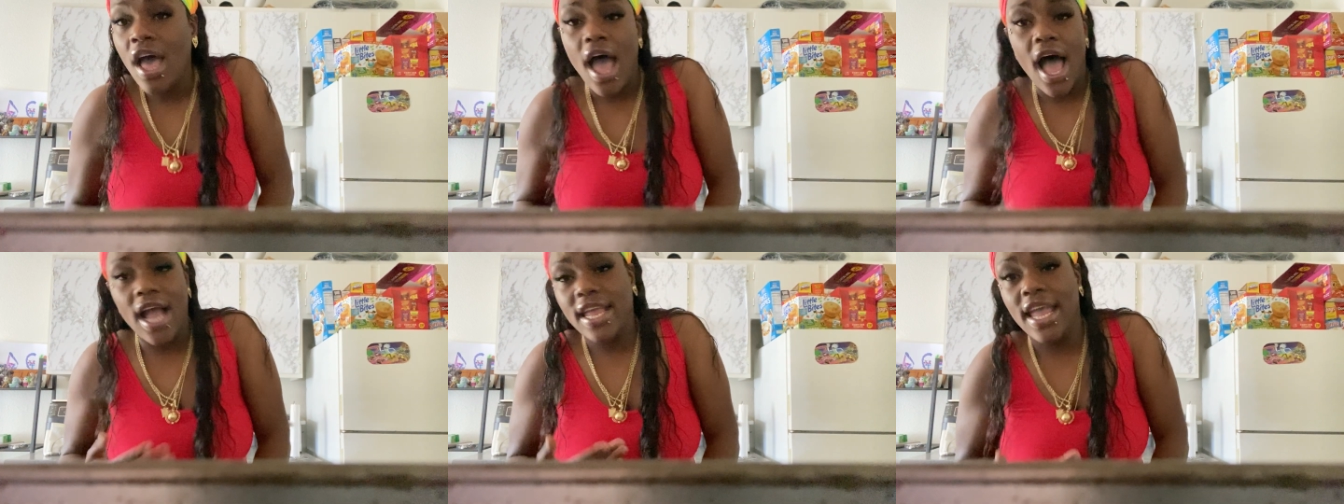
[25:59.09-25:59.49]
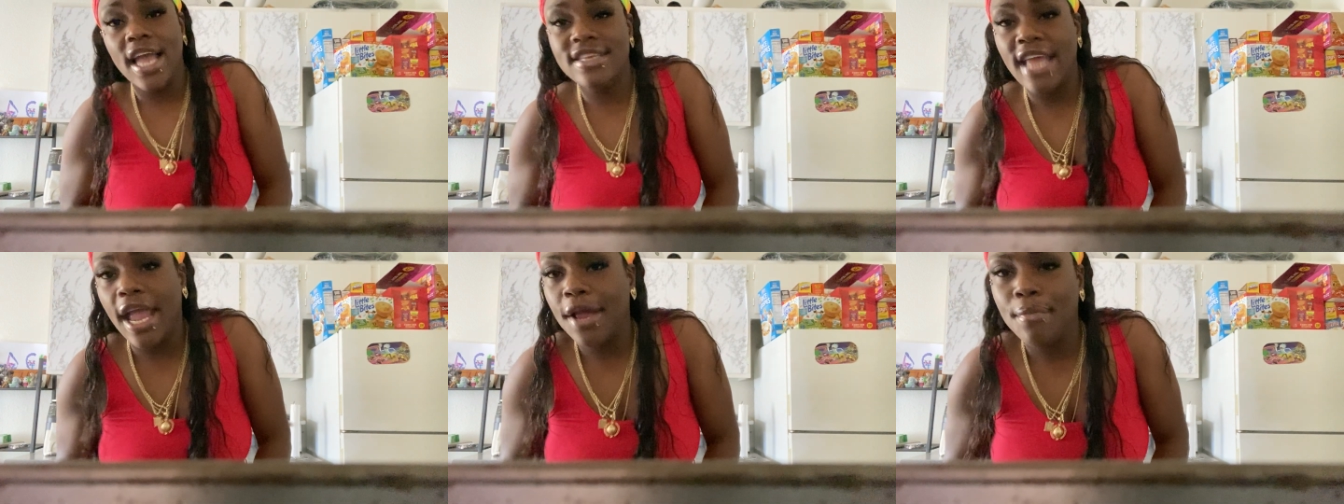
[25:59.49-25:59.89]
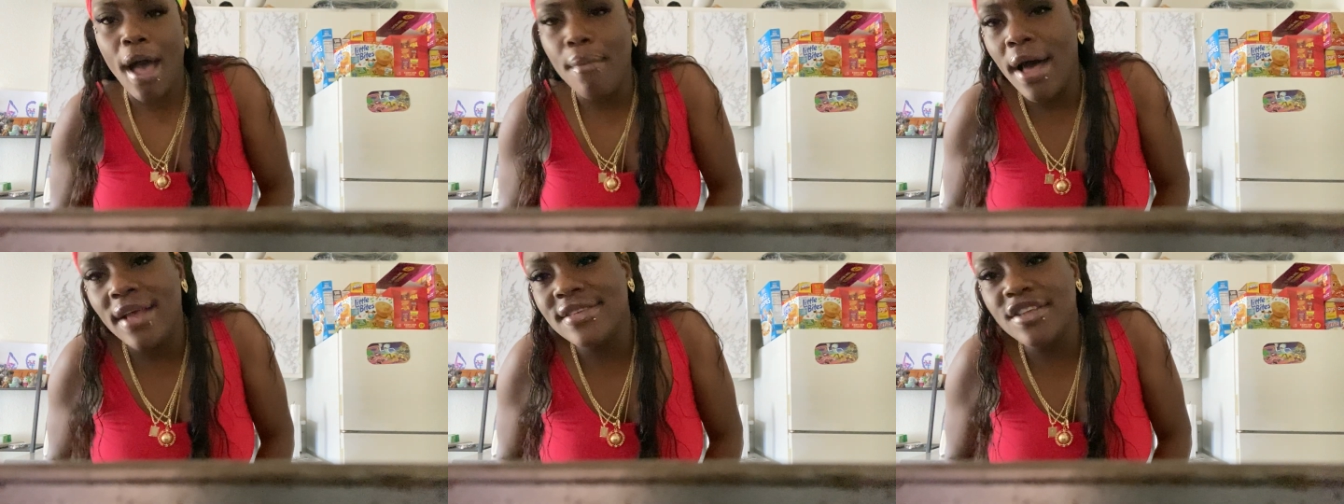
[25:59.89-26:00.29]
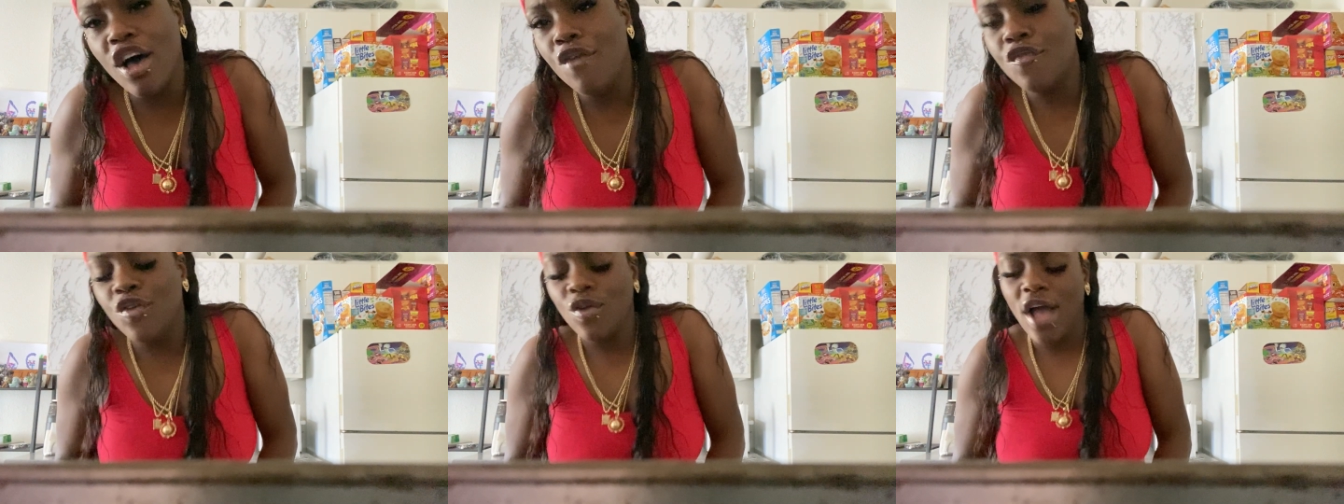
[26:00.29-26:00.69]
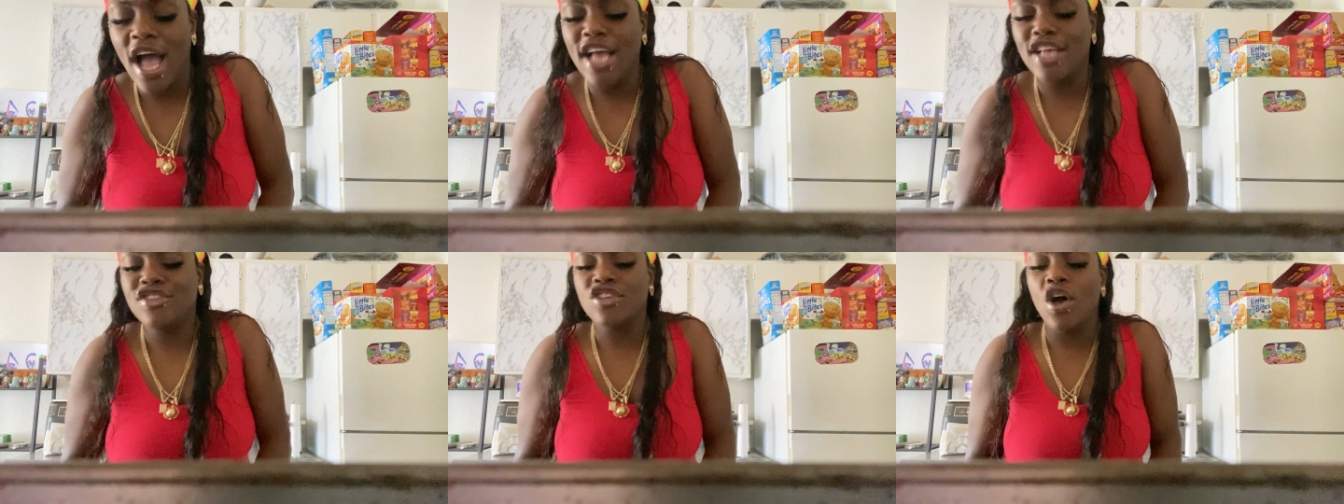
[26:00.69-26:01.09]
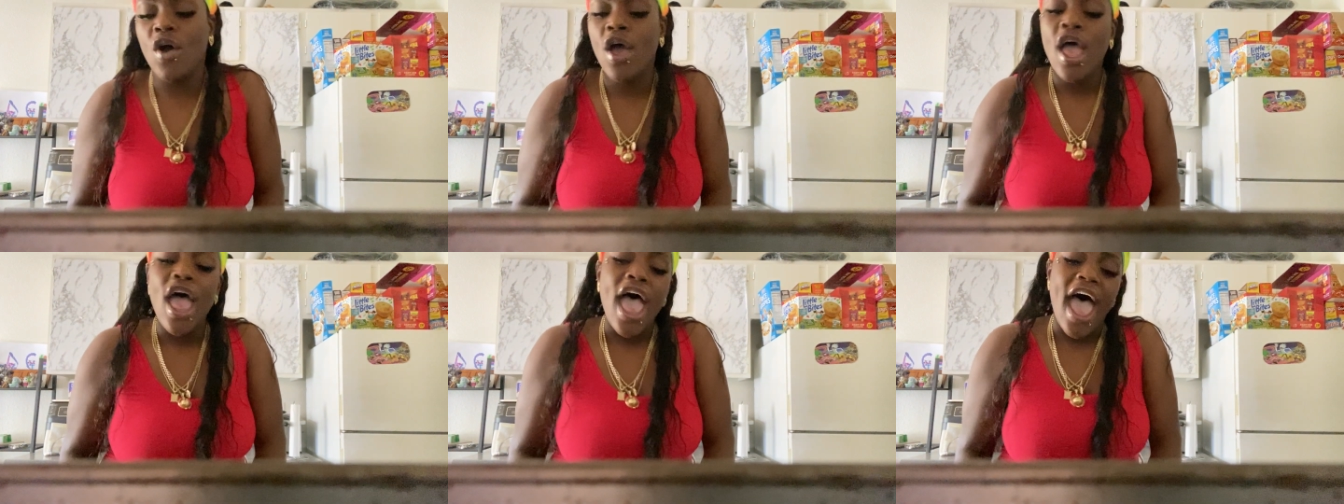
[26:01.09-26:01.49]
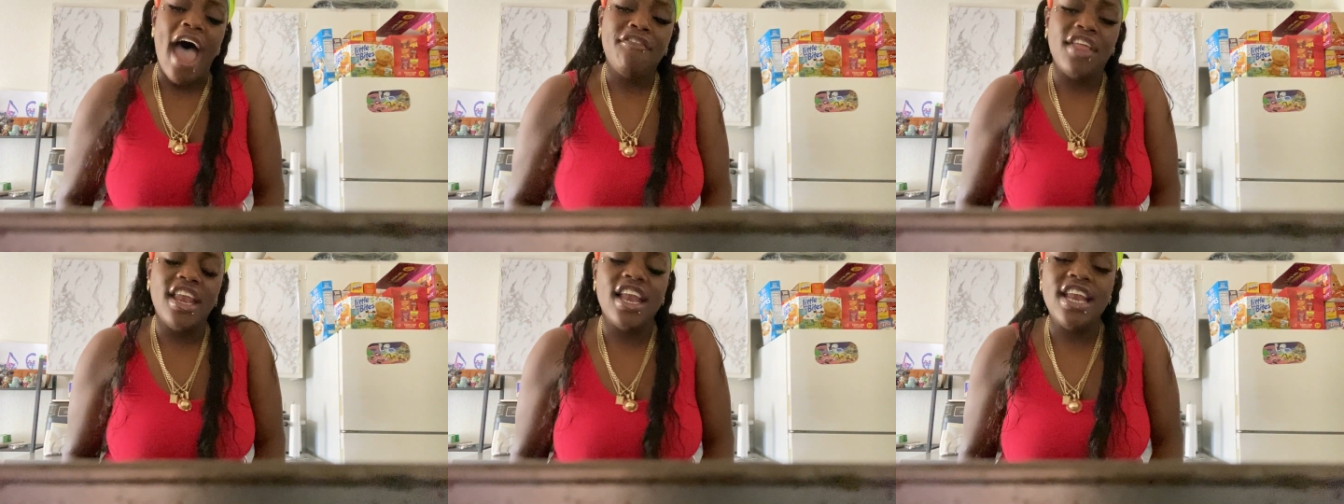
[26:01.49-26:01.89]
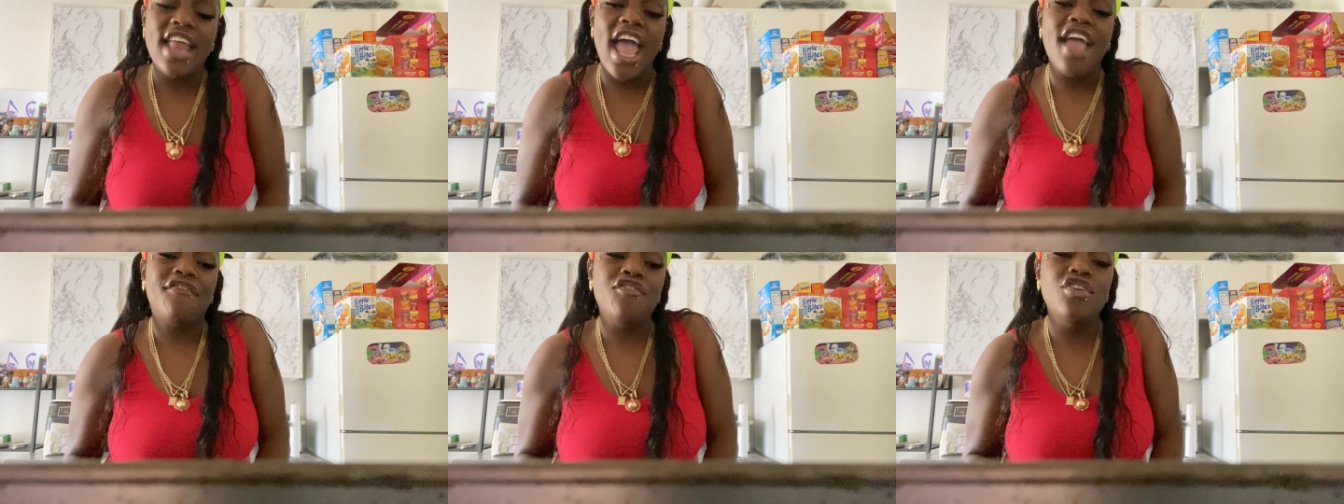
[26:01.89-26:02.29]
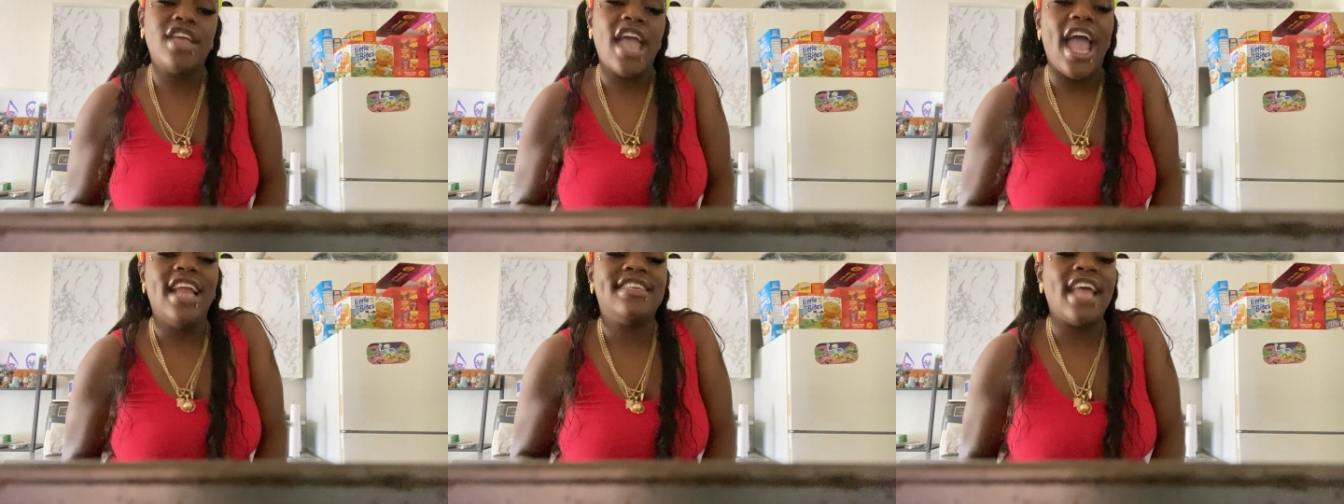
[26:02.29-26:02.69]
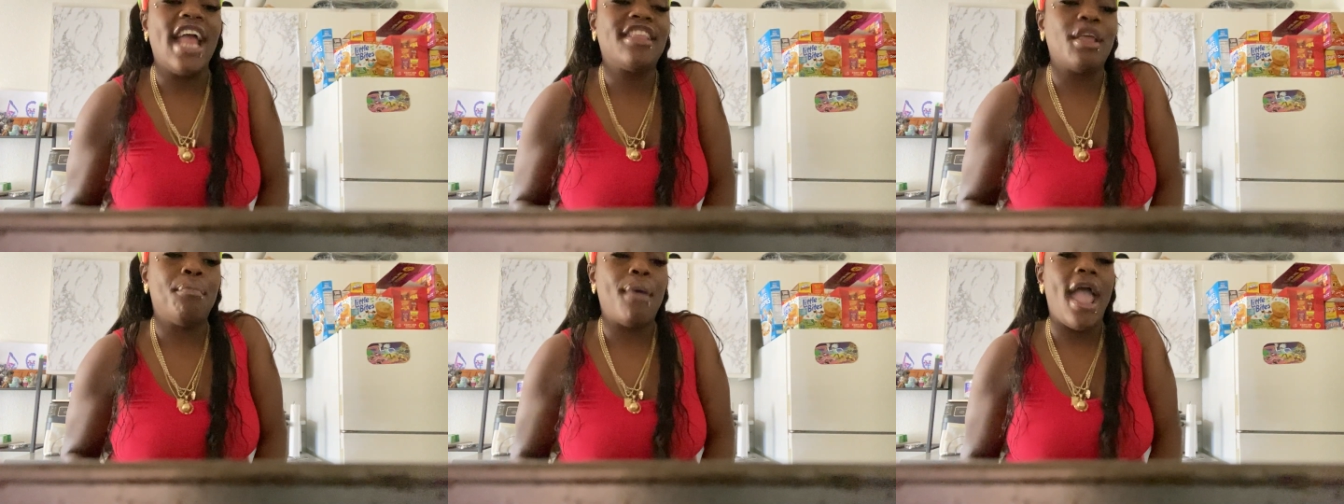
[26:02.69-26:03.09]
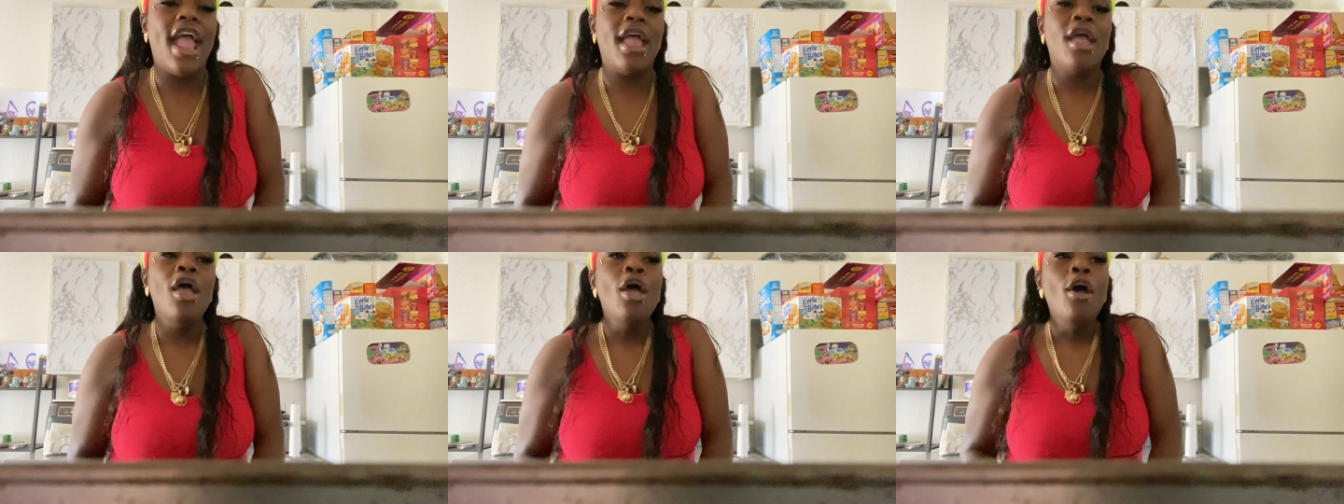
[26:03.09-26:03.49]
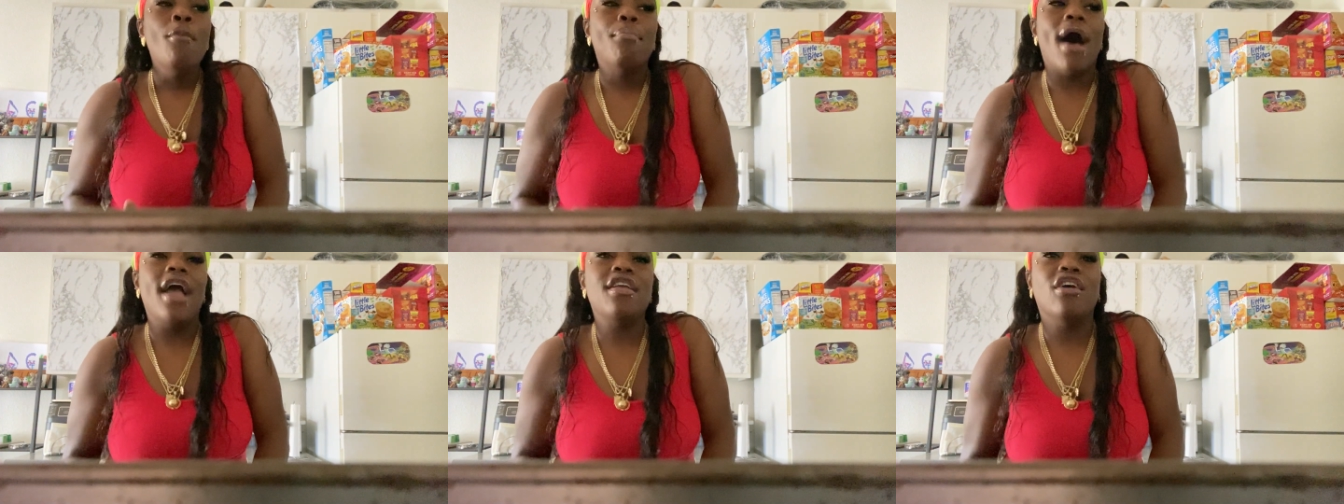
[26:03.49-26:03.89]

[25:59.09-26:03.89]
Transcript: I can't take it by myself, you guys. So at the end of the day, if you can't take the pain by